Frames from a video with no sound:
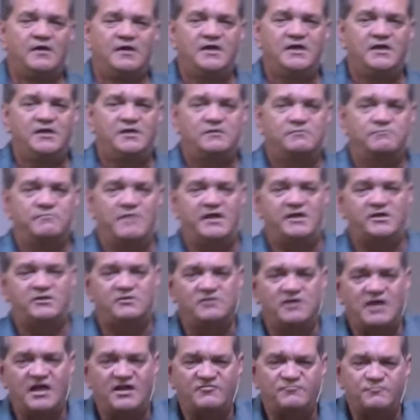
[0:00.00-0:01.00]
he could make
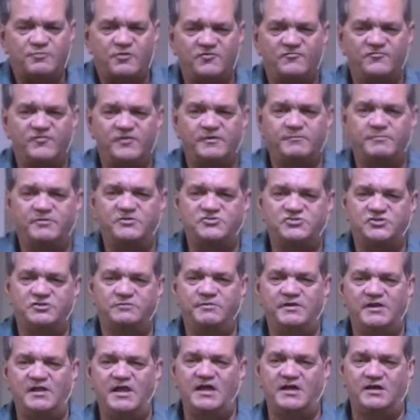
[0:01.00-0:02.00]
your life perfect, but you'd
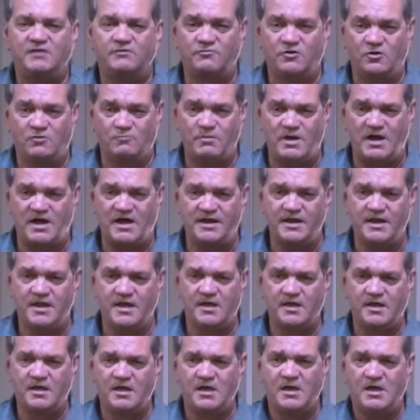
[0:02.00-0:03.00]
be like a robot.
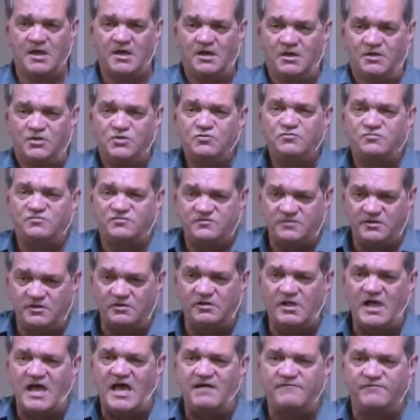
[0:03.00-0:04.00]
You
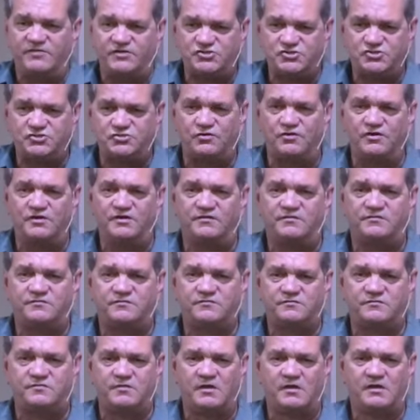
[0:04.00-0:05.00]
still have a
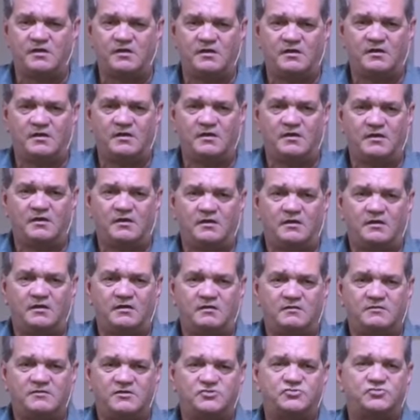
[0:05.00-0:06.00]
choice.
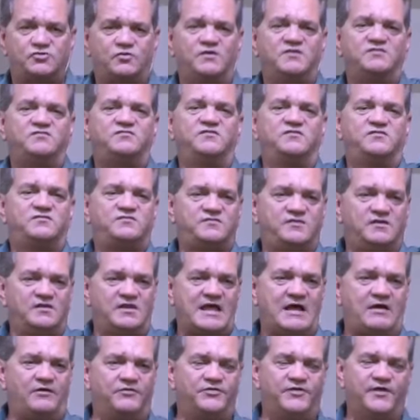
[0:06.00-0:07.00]
The choice is
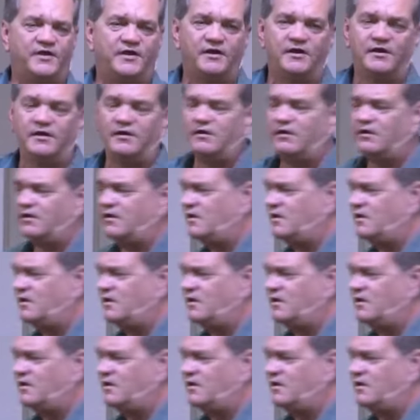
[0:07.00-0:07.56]
still out there.